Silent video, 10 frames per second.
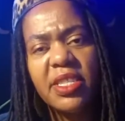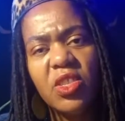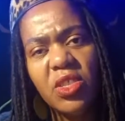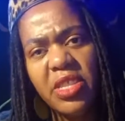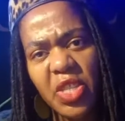
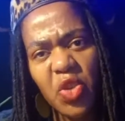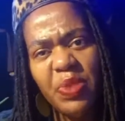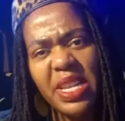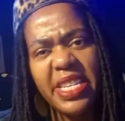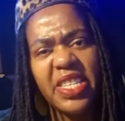this
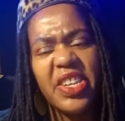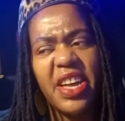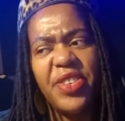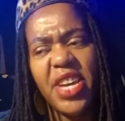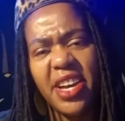humiliation are
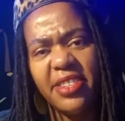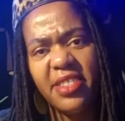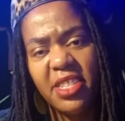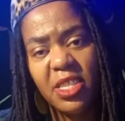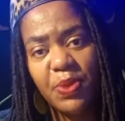done
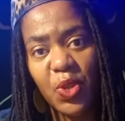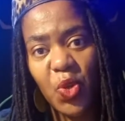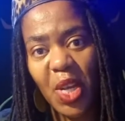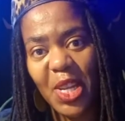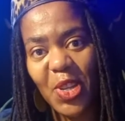
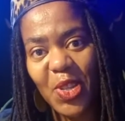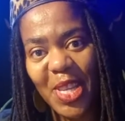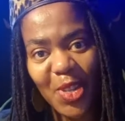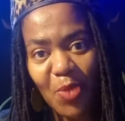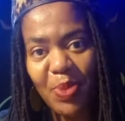spiritually, they
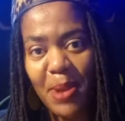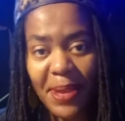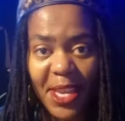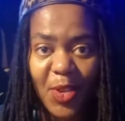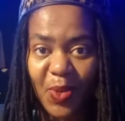don't
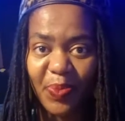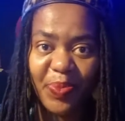prepare you.